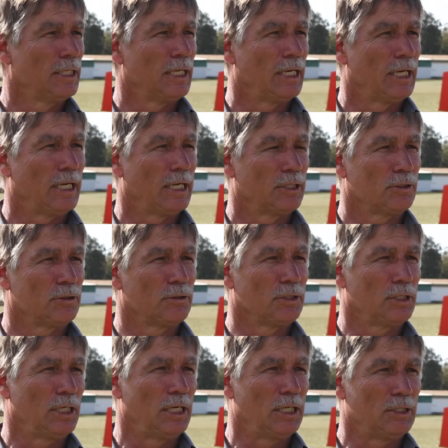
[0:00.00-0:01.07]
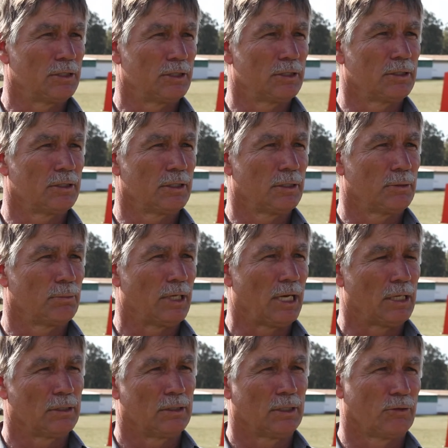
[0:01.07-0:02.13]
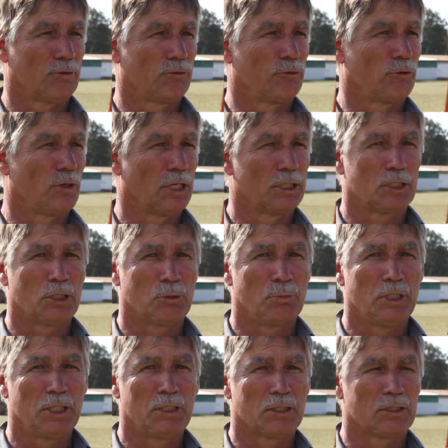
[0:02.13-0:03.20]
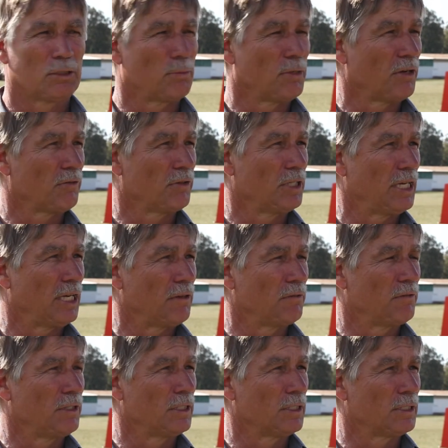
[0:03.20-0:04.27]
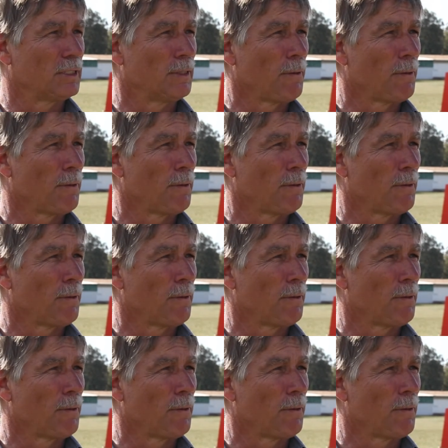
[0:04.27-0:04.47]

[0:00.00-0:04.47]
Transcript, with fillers: and you release about 400 meters above the airfield